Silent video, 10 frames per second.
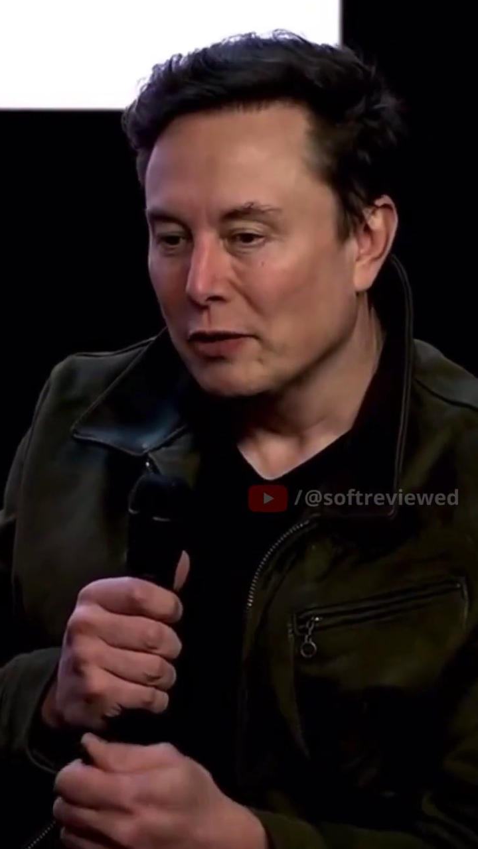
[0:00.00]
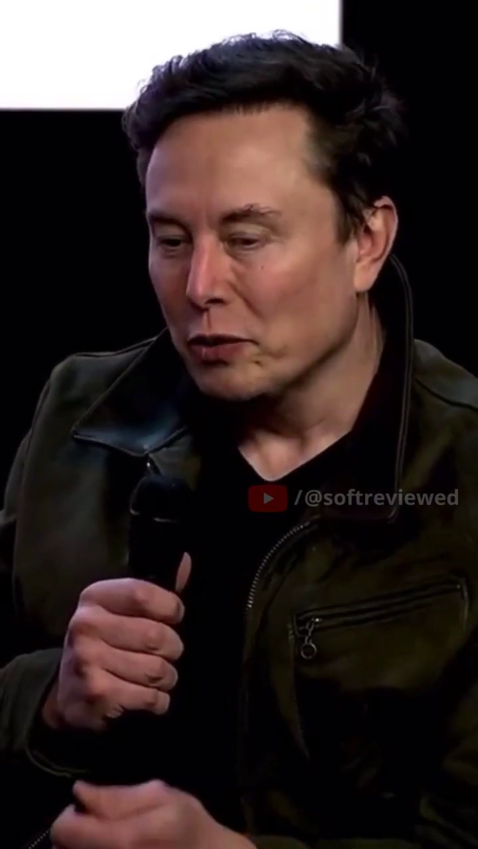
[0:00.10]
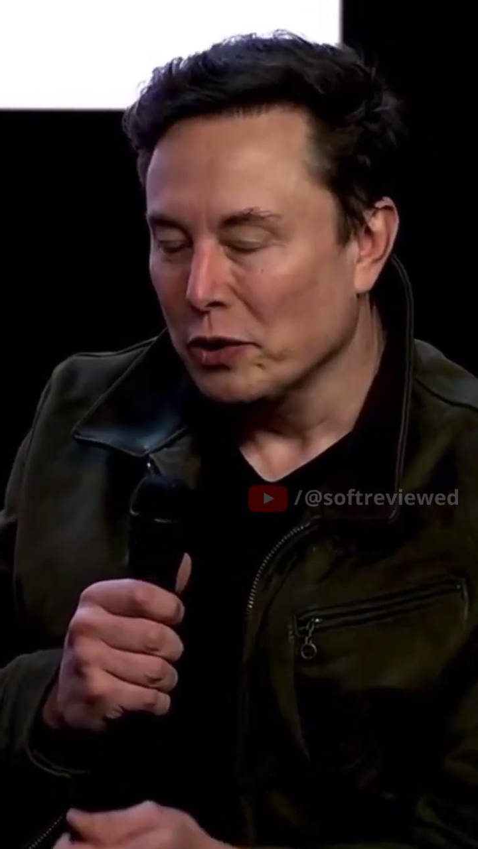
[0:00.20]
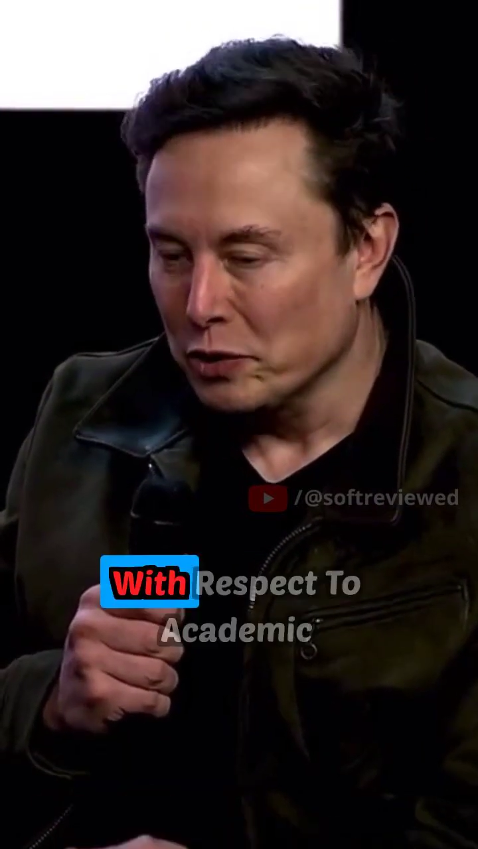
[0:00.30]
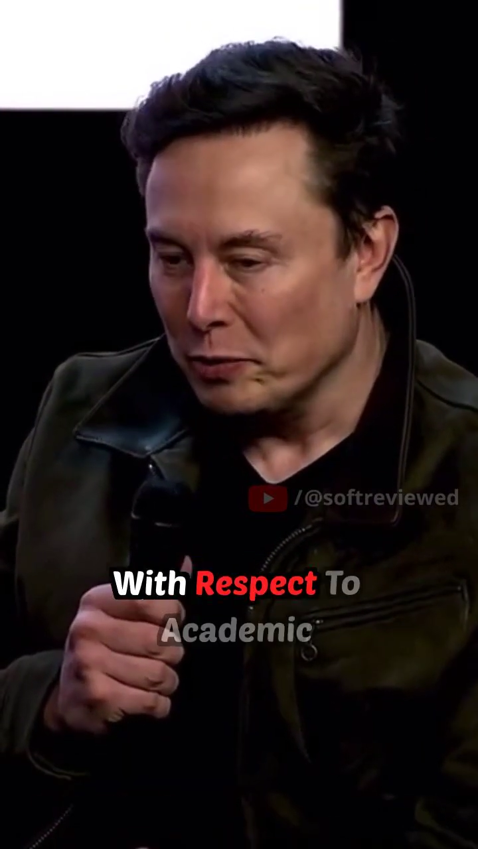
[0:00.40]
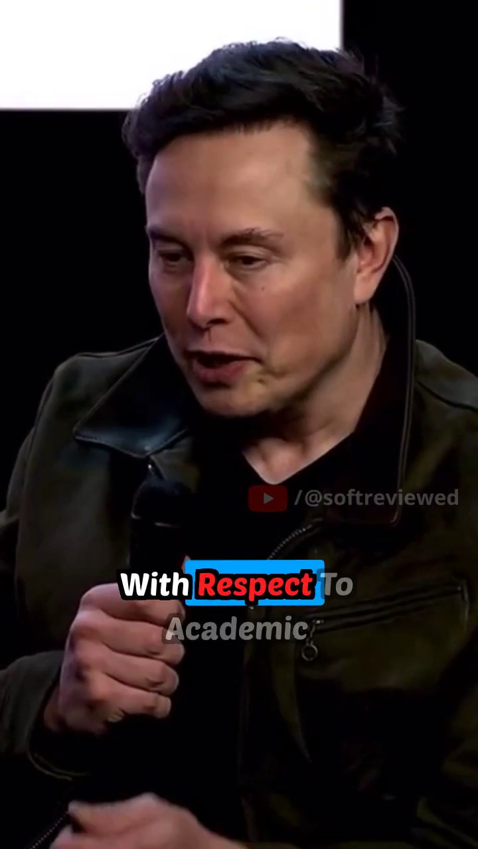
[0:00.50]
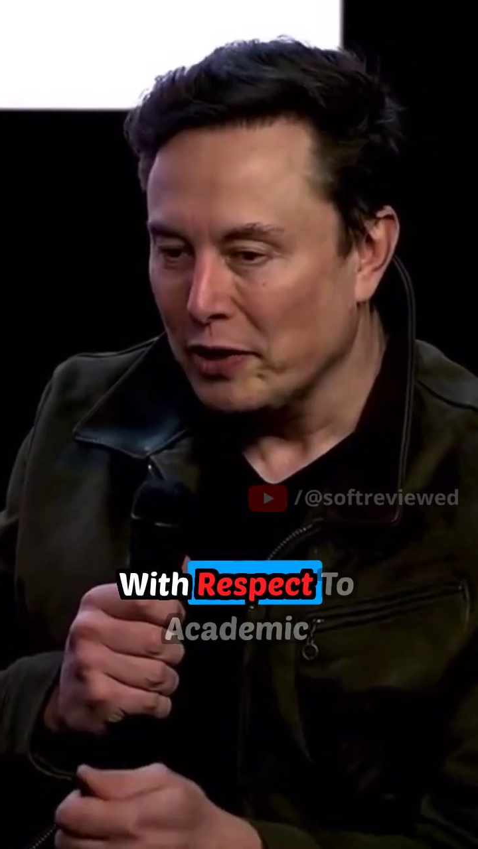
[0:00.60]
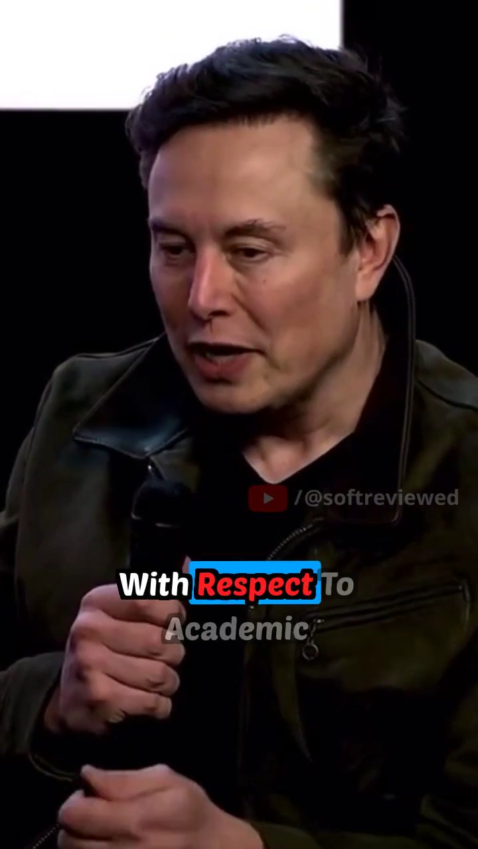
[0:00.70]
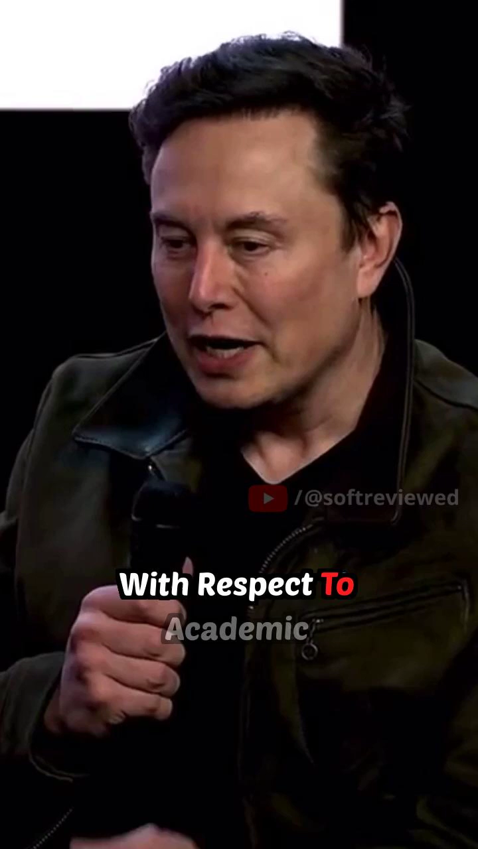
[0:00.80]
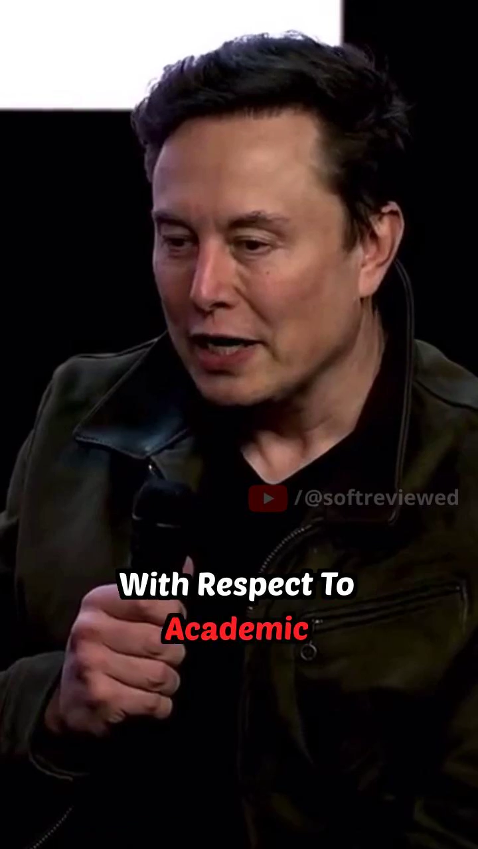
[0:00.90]
With respect
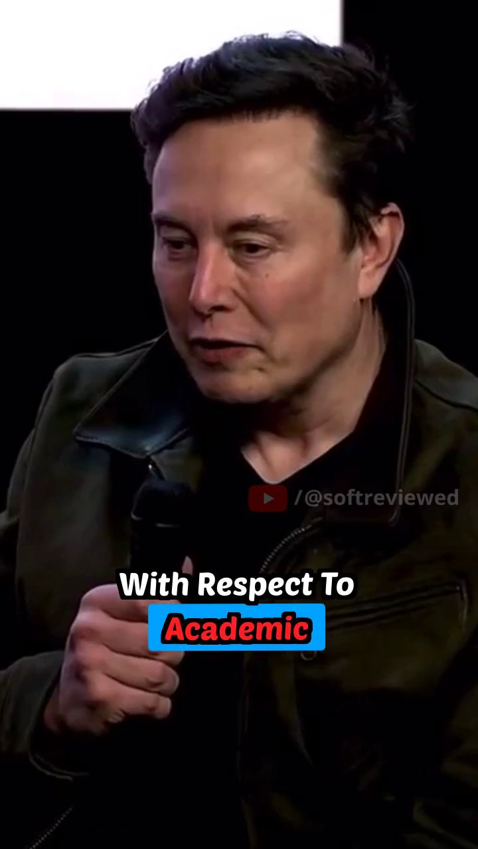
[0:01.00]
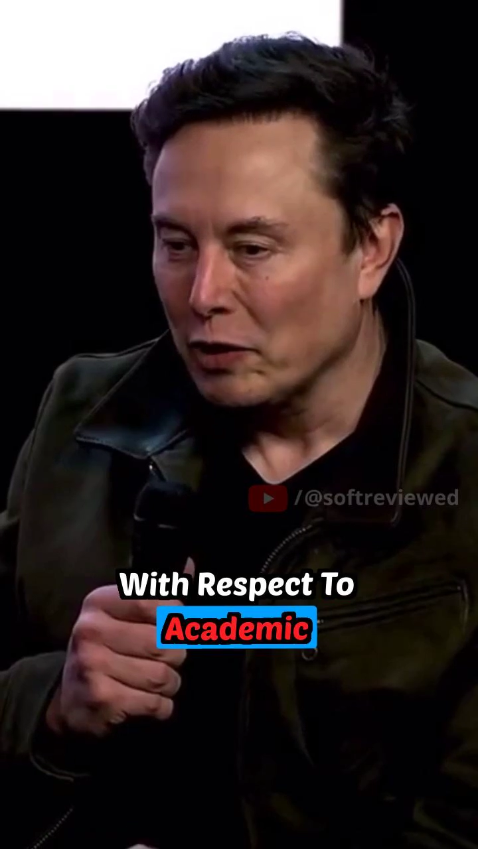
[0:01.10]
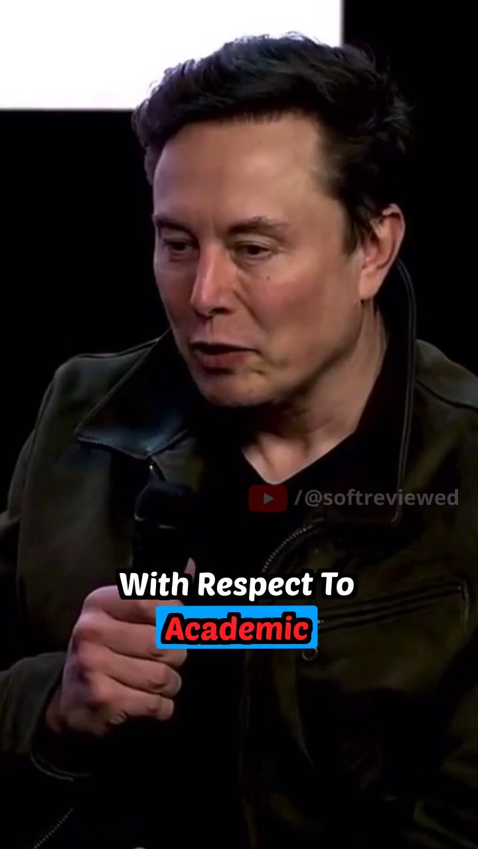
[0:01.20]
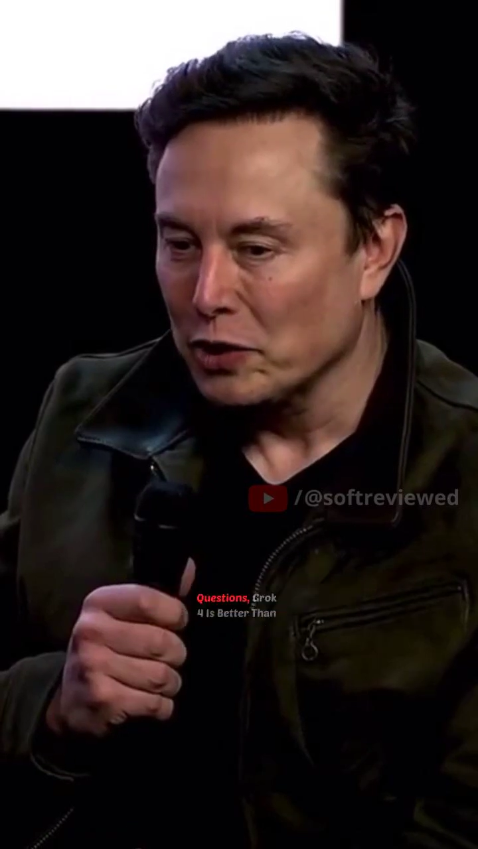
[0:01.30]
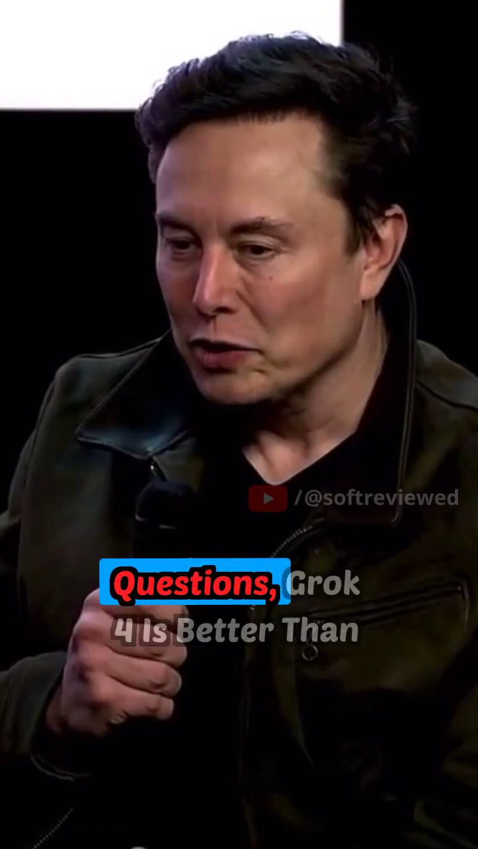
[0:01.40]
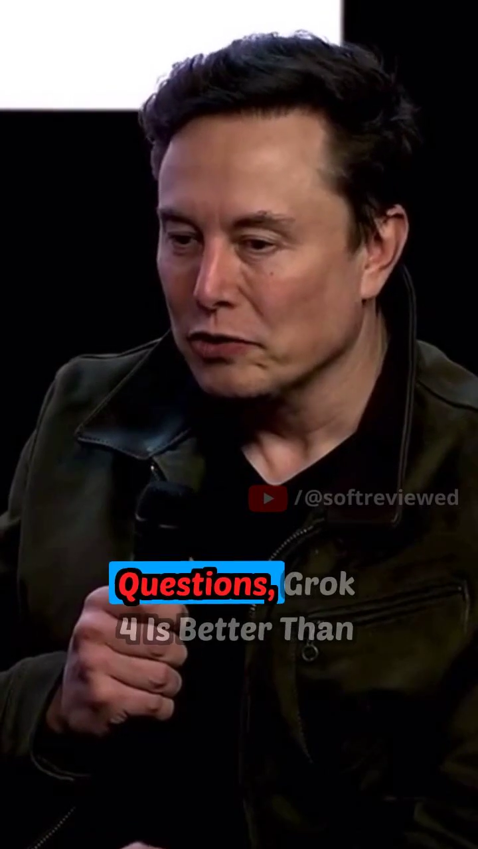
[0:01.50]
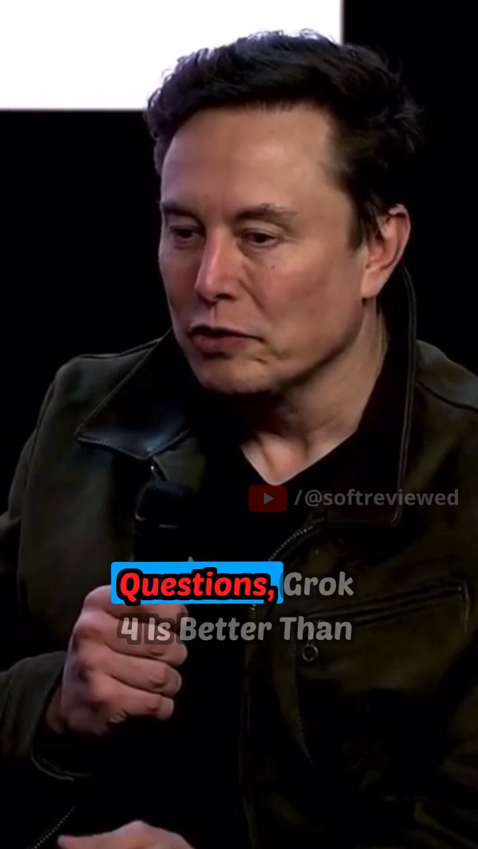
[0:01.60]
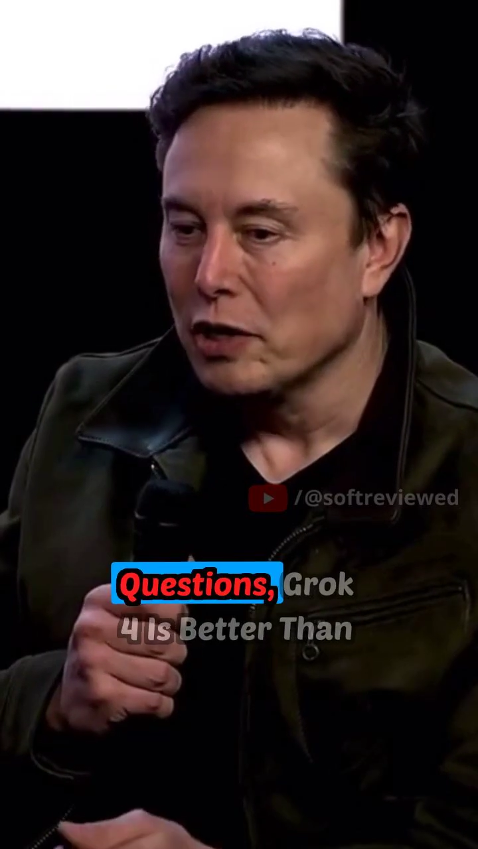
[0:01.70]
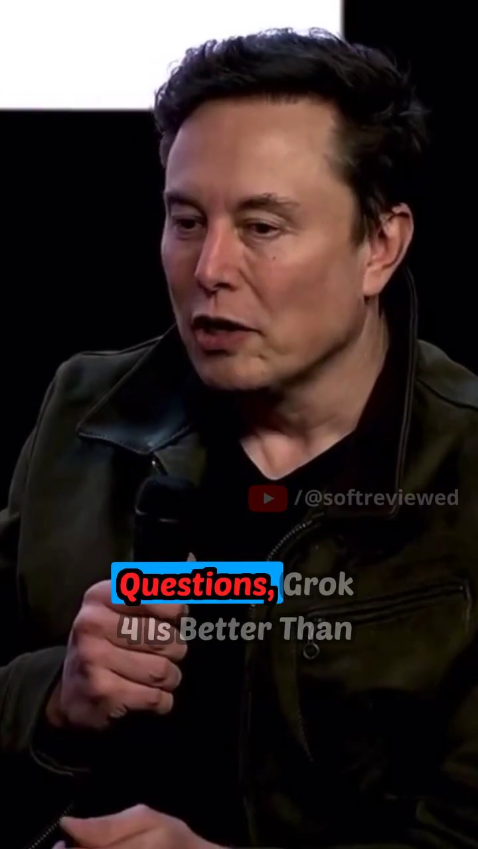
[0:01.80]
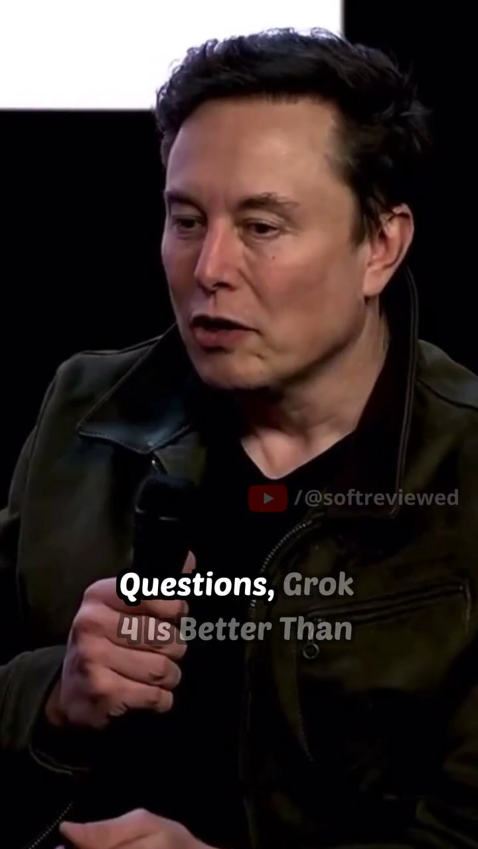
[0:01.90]
to academic questions,